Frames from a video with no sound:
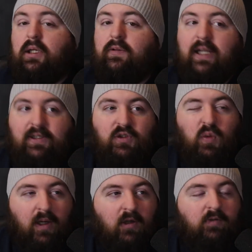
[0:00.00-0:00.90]
Last
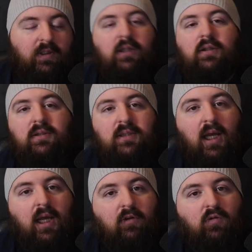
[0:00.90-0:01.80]
12 years,
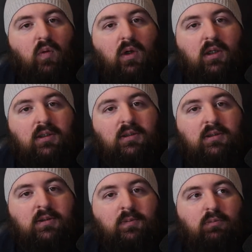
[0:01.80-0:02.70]
I have worked